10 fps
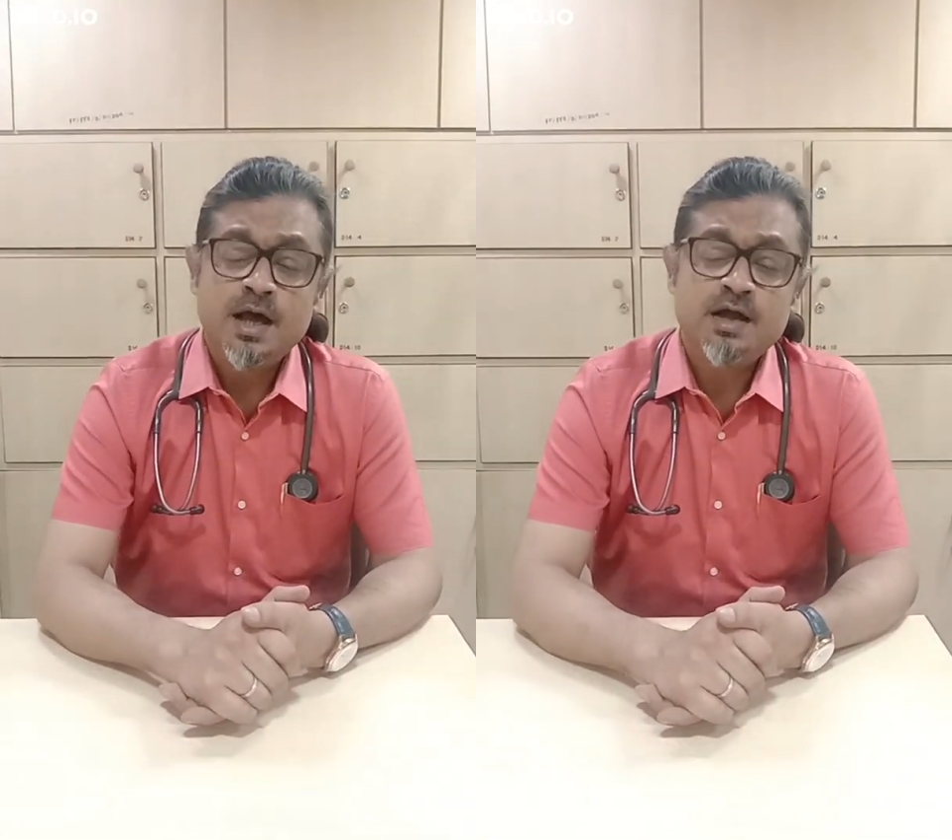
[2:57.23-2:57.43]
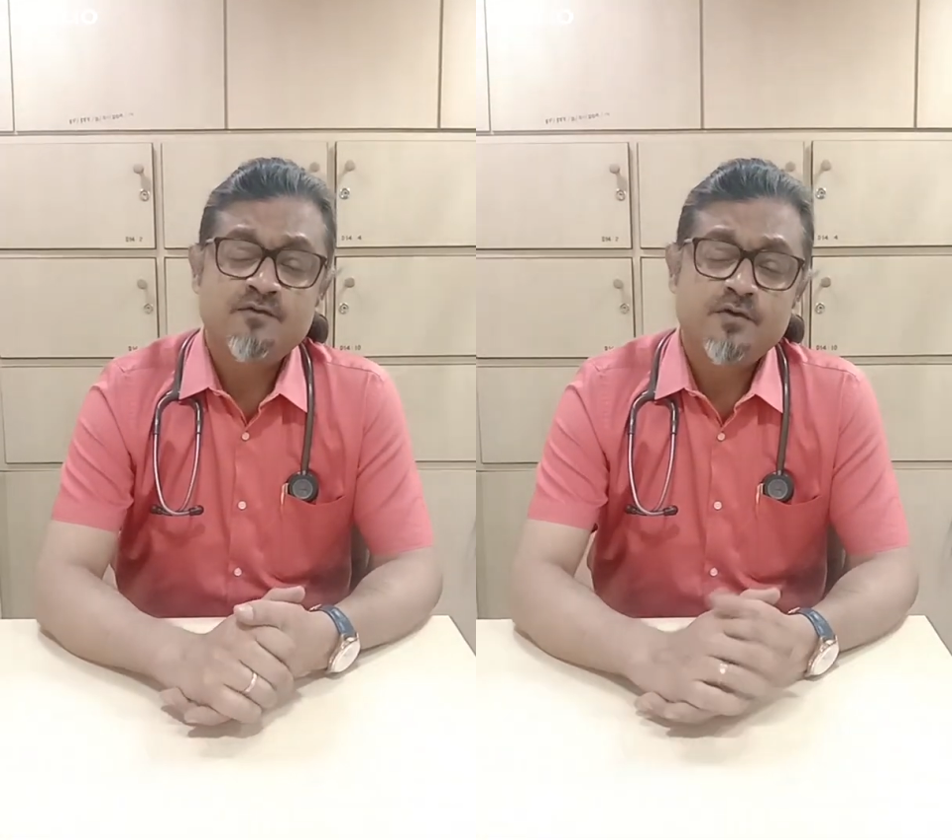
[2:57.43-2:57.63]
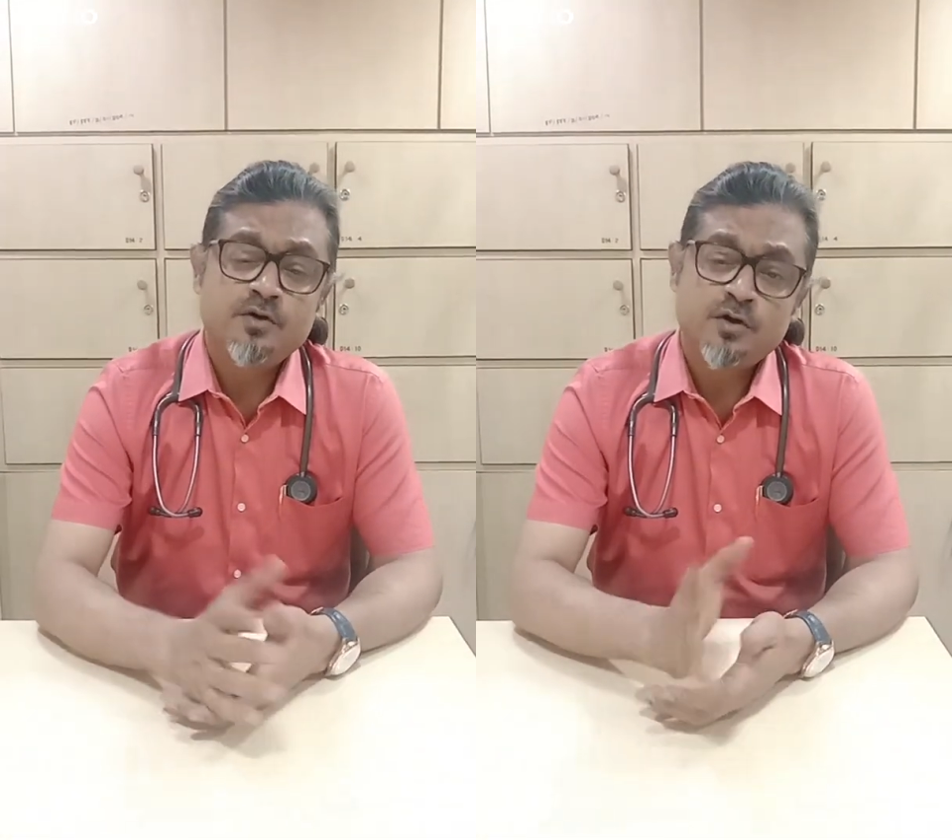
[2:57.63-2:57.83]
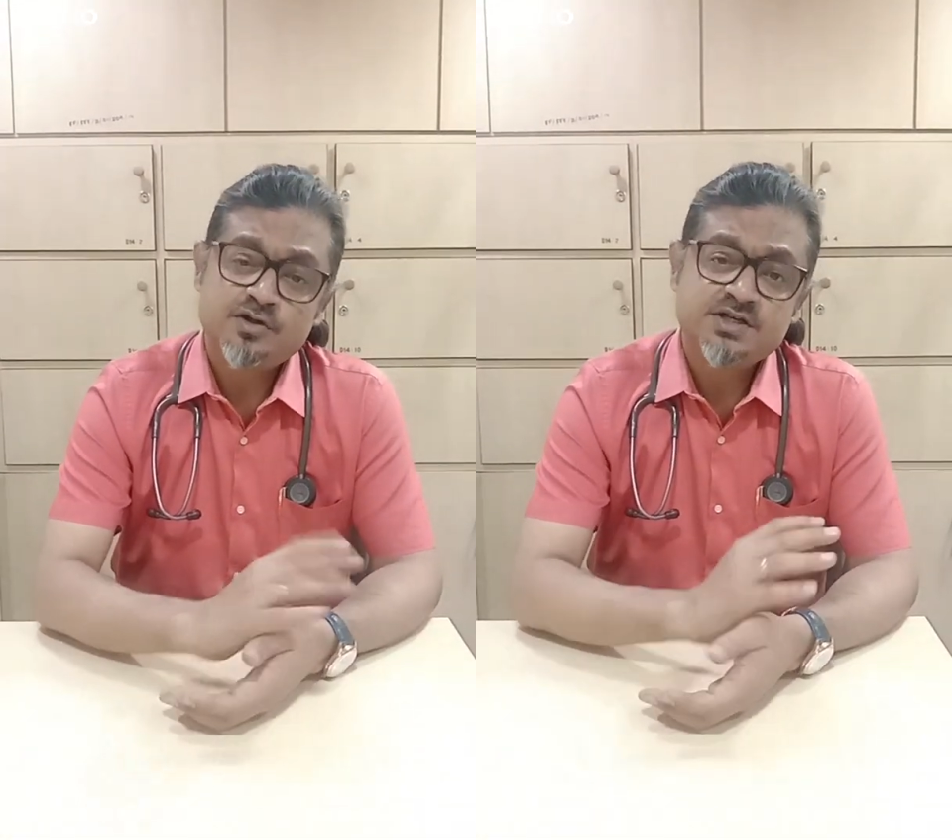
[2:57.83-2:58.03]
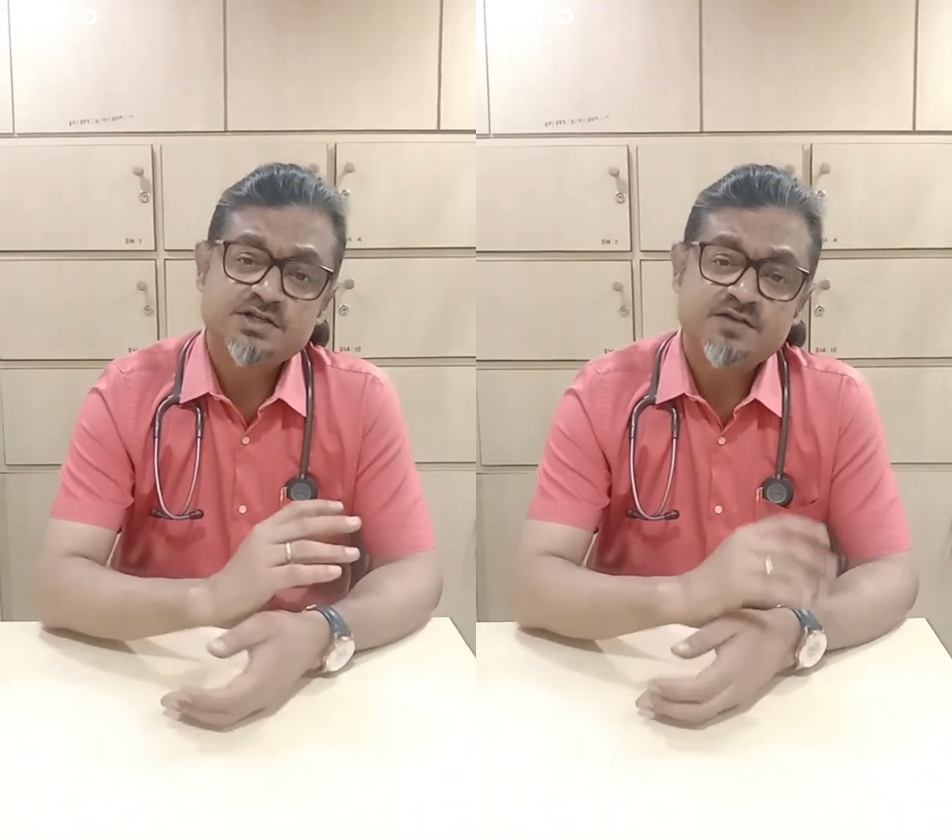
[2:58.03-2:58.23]
and for
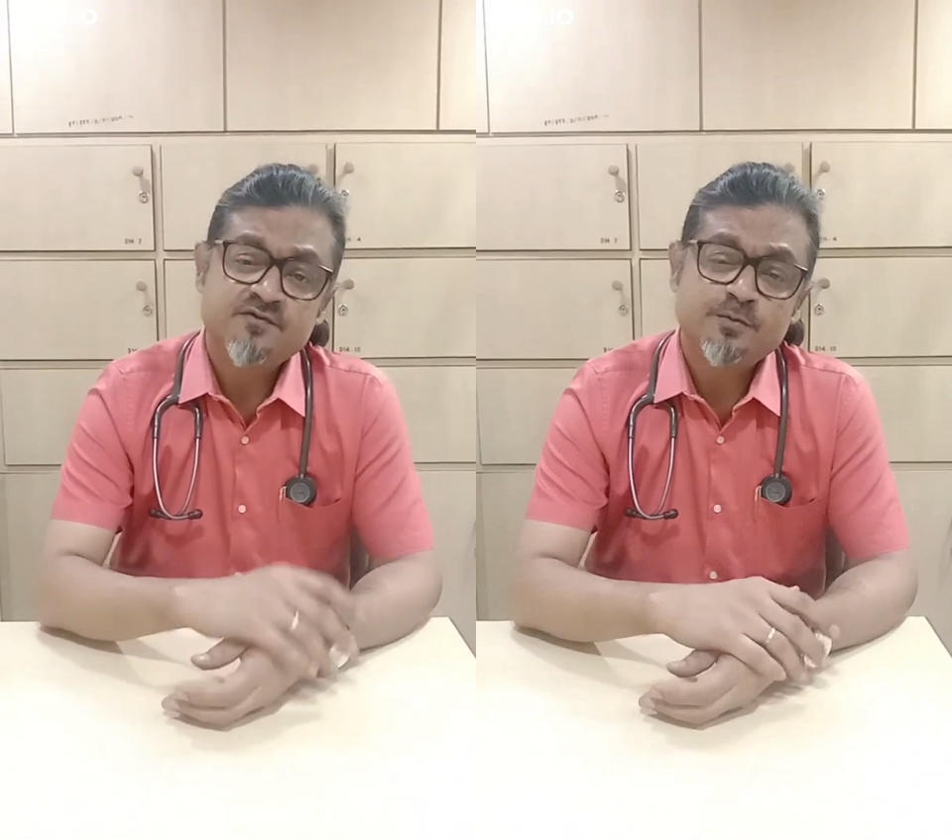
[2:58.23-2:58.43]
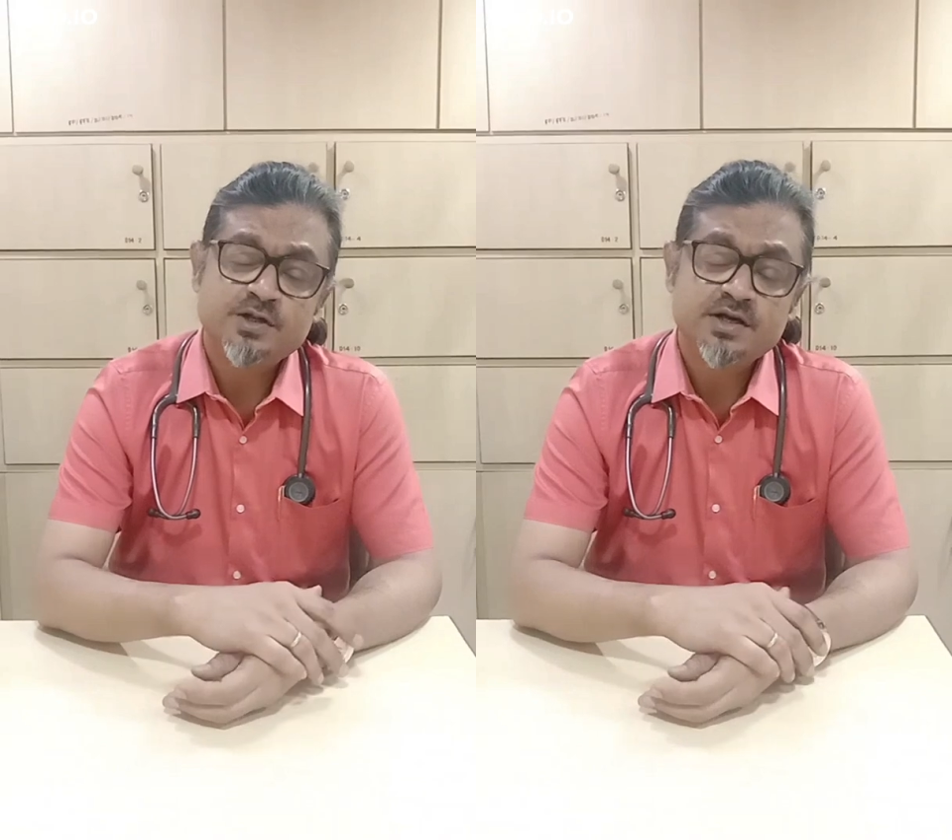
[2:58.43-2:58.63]
non-Hodgkin's lymphoma,